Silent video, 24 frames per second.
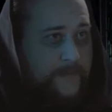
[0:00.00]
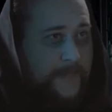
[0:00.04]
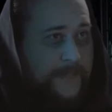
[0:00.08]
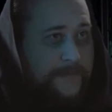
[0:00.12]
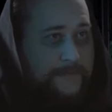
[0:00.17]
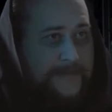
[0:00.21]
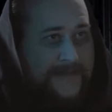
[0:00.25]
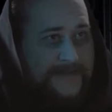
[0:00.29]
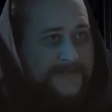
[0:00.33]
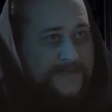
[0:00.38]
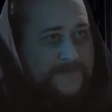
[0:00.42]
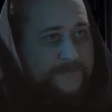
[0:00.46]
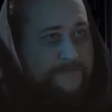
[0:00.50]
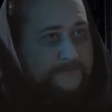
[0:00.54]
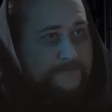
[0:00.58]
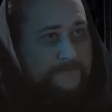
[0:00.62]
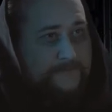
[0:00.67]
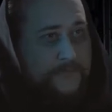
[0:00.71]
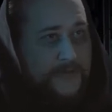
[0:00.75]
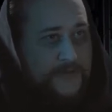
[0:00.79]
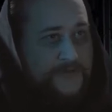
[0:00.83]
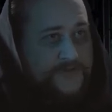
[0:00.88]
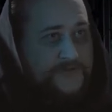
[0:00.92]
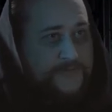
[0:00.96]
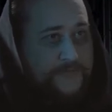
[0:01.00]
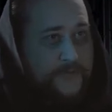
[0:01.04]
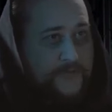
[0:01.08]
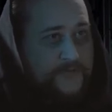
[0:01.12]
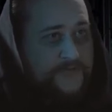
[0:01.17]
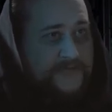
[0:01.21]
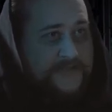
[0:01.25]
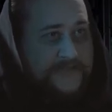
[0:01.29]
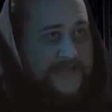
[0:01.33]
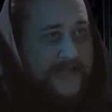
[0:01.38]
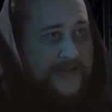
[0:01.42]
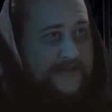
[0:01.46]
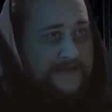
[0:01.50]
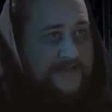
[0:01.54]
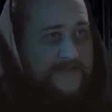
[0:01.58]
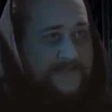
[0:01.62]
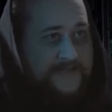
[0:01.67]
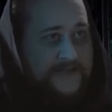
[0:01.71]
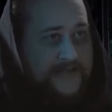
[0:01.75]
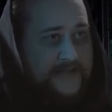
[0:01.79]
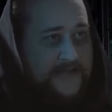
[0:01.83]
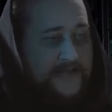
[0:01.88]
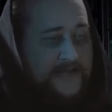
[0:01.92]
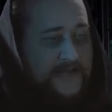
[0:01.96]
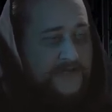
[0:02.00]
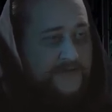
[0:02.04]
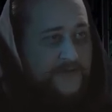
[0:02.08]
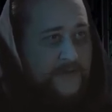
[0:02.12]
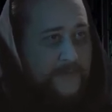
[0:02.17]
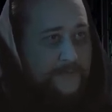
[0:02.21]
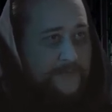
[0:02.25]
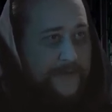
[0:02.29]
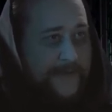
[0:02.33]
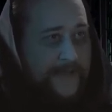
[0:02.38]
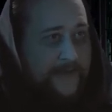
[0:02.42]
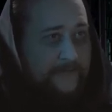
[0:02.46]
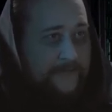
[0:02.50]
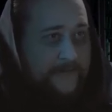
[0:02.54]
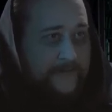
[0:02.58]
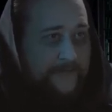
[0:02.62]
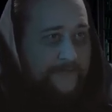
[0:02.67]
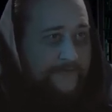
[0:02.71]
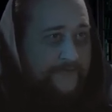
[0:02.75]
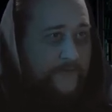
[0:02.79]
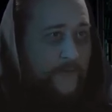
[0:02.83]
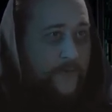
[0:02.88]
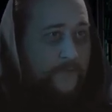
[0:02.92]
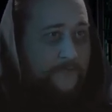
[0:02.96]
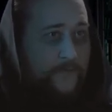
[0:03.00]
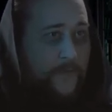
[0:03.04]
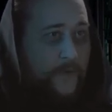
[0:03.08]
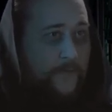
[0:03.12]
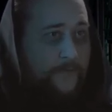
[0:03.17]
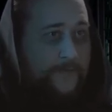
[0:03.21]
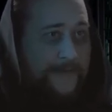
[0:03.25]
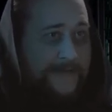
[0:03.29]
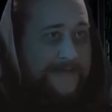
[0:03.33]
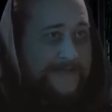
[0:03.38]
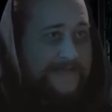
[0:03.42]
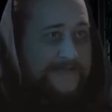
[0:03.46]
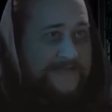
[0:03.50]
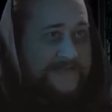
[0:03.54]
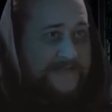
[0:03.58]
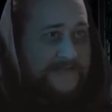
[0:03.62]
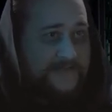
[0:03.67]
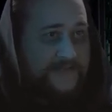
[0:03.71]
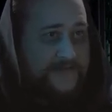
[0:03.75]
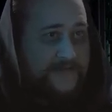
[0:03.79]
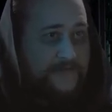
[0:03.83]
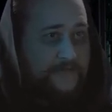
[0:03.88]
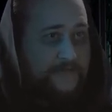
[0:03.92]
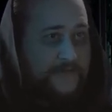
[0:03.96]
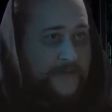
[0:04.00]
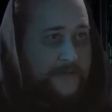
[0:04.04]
It makes much more sense to appear in a form more pleasing to